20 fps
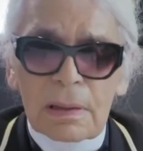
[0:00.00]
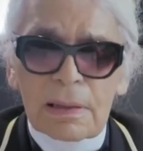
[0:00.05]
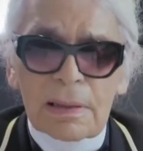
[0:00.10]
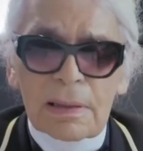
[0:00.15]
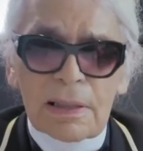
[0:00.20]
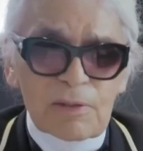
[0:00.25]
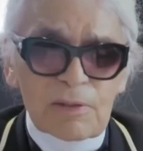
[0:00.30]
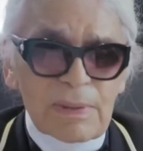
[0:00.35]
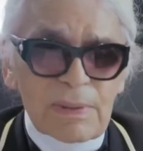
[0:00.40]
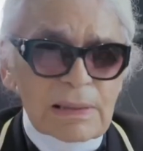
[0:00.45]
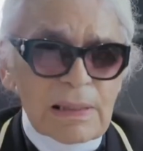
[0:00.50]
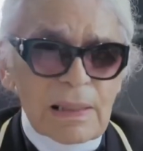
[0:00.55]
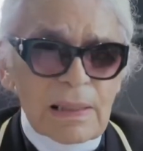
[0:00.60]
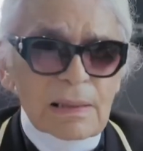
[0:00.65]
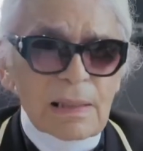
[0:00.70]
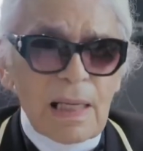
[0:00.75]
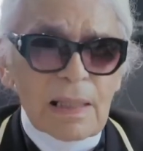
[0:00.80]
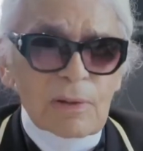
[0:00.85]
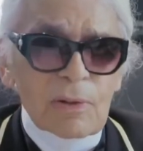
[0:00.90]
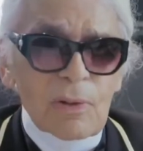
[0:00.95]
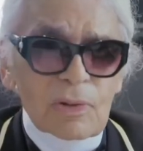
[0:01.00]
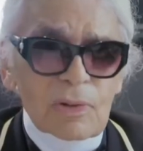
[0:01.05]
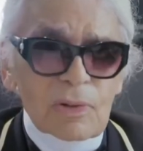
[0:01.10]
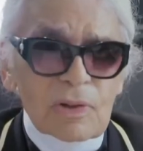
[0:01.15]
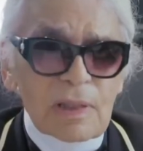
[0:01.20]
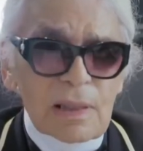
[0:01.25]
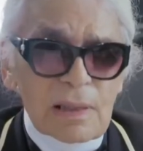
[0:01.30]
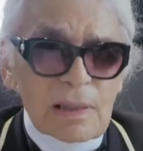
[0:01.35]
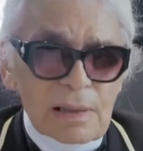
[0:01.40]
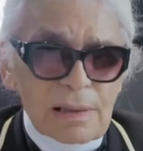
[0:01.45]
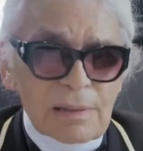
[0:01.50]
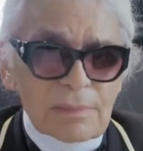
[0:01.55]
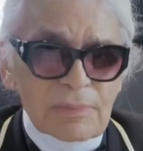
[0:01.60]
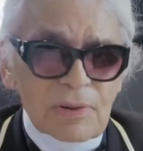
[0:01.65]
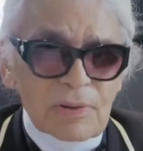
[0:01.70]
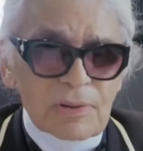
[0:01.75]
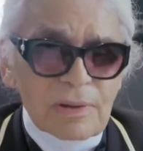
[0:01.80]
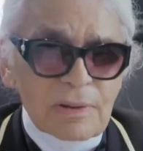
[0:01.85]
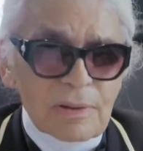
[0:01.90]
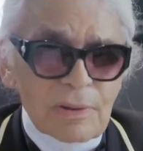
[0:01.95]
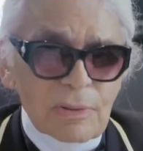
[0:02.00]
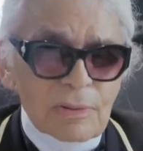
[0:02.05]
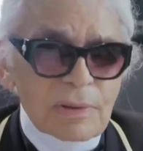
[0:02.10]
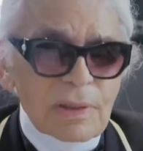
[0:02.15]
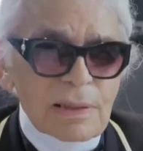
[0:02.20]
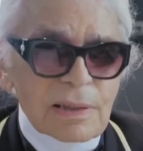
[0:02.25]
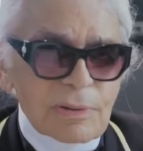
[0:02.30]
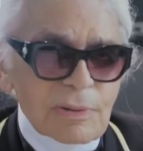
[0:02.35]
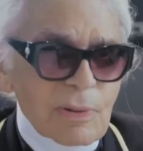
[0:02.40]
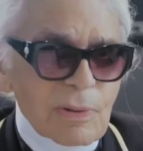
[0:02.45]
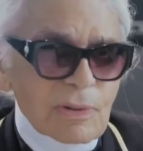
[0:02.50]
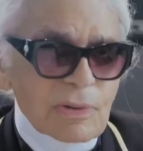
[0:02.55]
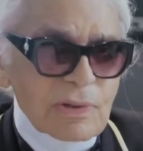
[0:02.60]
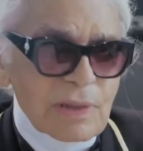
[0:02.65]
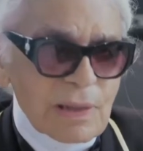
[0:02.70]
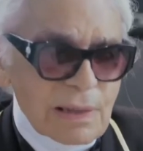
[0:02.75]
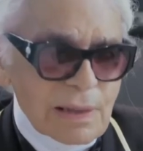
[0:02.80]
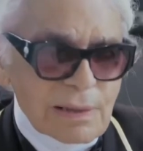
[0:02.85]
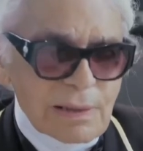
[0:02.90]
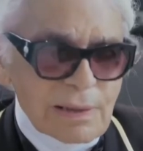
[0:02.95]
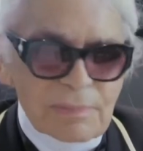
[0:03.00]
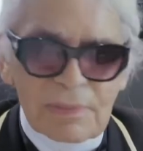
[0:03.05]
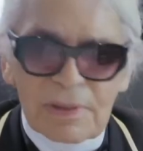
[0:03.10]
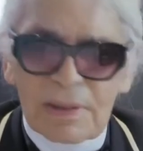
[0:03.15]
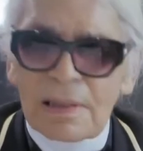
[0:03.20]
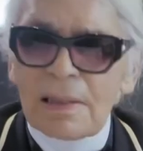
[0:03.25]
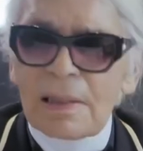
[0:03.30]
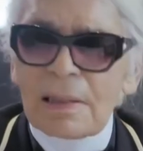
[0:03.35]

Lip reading: And 6 months later, I got a telegram, because in those days you got telegram,